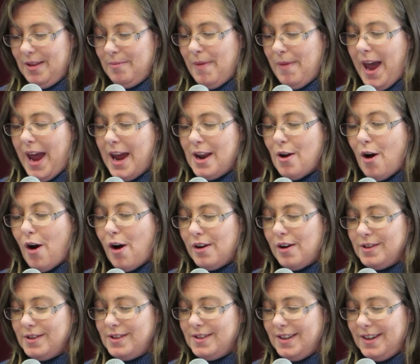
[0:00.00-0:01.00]
The man
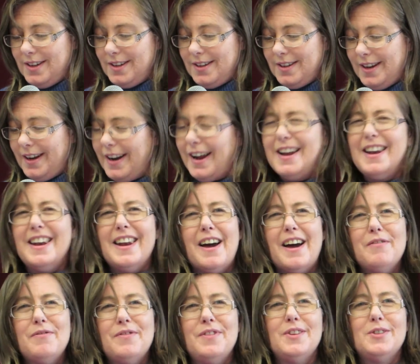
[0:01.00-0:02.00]
answered, and I
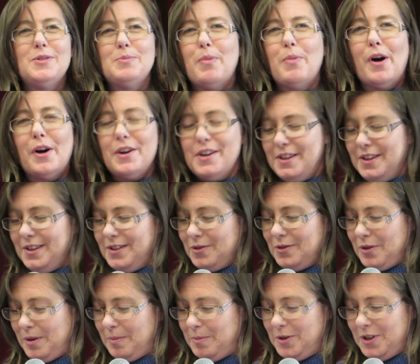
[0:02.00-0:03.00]
love this part in the
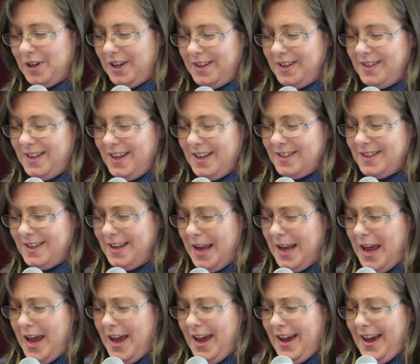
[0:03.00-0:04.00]
scripture. He says,
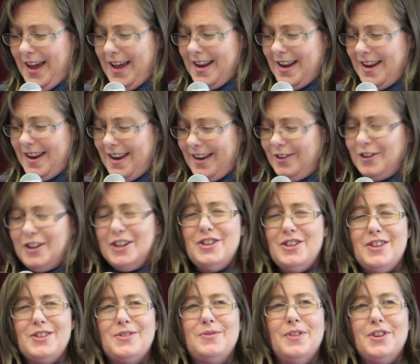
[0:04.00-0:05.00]
you can
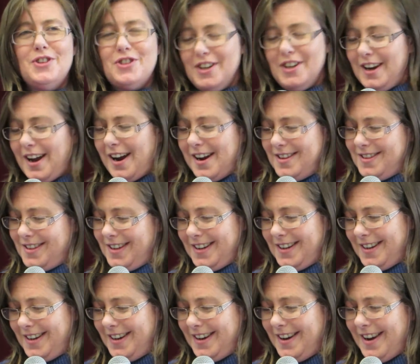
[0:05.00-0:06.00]
just visualize
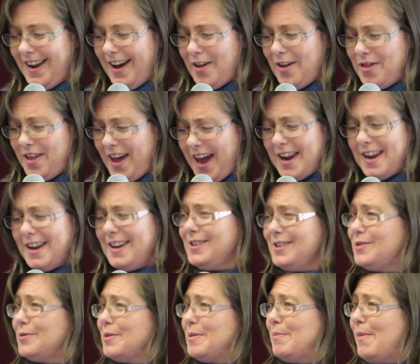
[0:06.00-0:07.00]
it. Now that
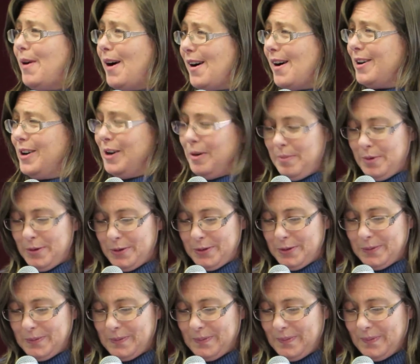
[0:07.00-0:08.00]
is
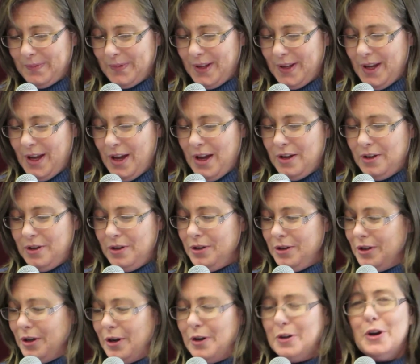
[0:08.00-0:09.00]
remarkable.
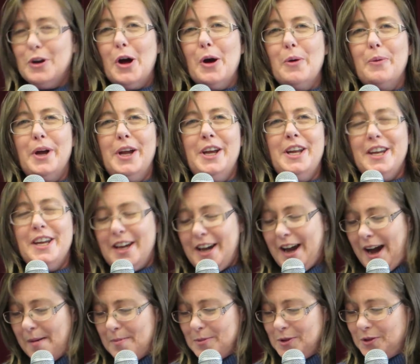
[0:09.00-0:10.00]
You don't know where he
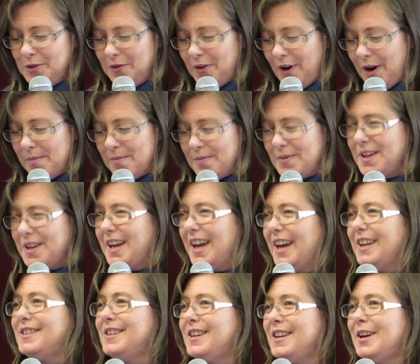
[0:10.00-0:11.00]
comes from,
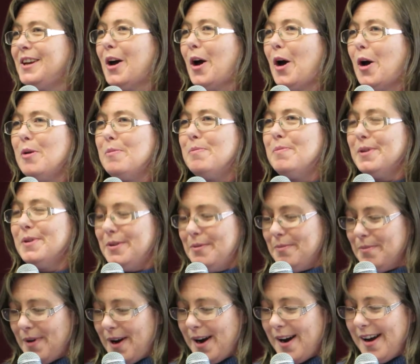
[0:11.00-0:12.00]
yet he
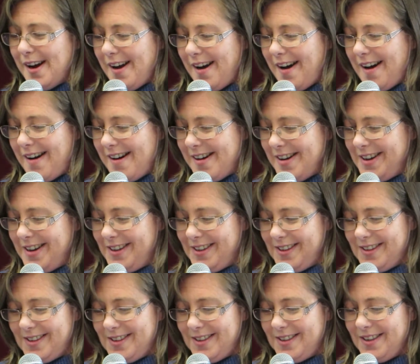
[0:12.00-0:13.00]
opened my
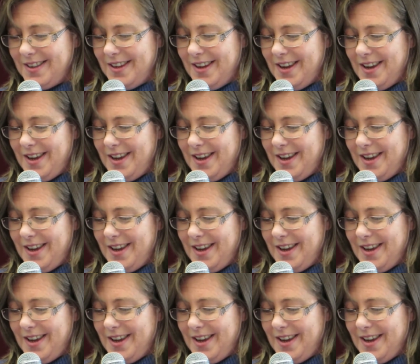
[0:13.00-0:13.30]
eyes.